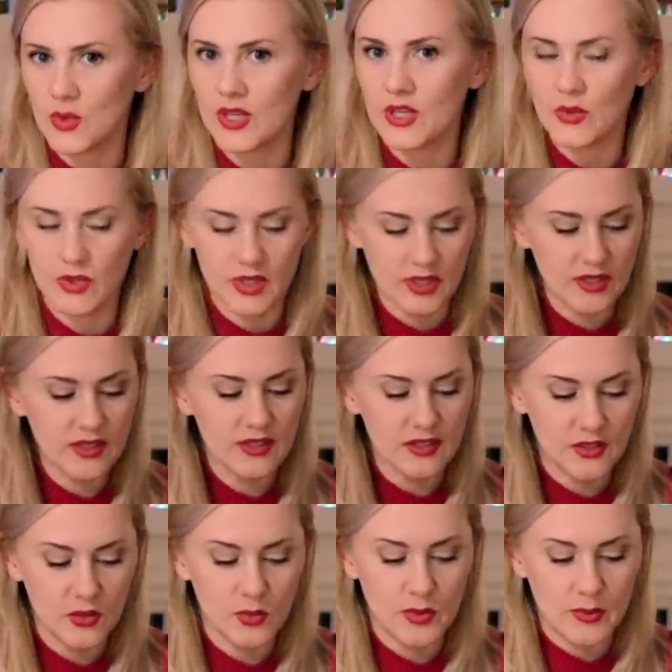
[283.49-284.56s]
reunion,
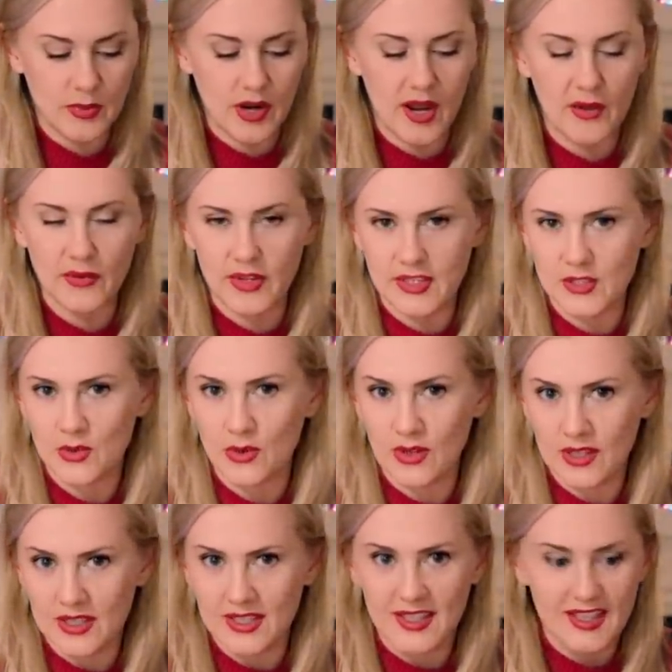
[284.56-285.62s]
you remember how they
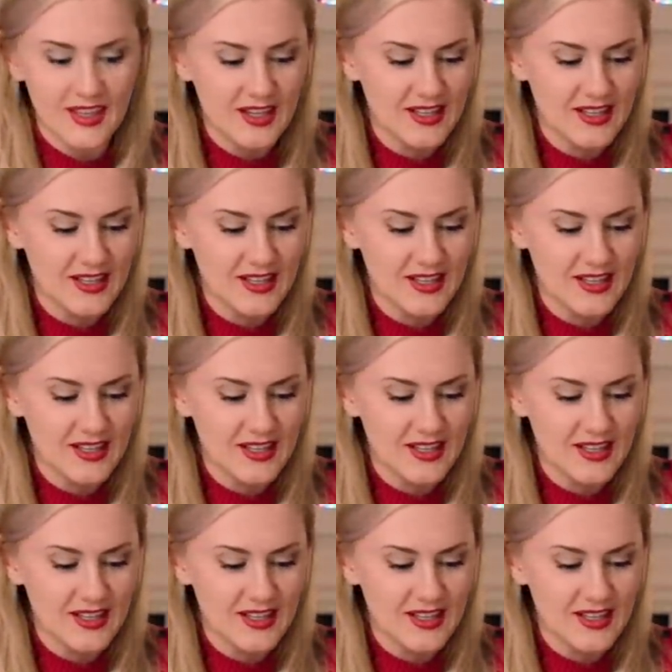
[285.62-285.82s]
totally